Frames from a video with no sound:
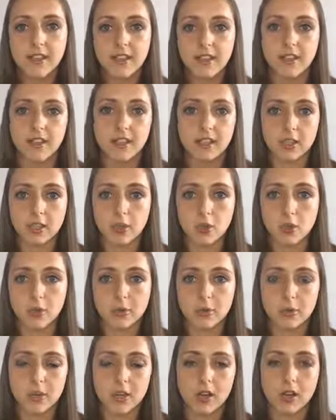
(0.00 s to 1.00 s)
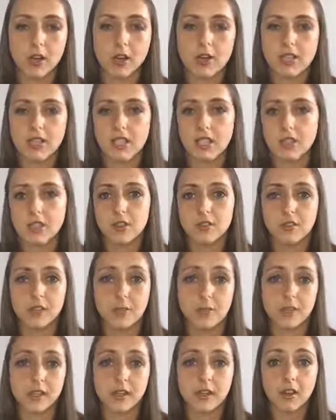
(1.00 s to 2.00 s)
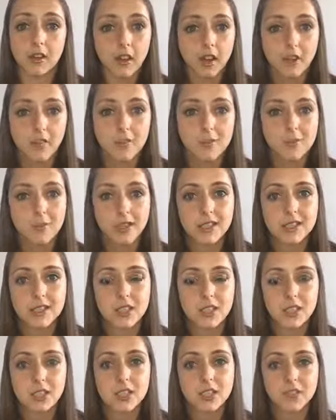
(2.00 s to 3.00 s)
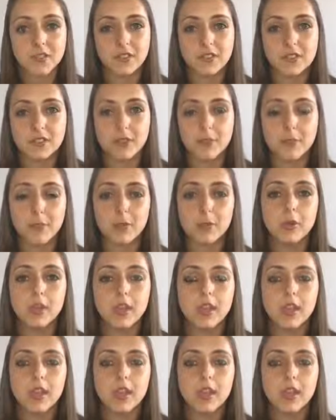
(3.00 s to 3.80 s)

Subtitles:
like in a normal class, they do it for 1.5 minutes in my sessions, for example,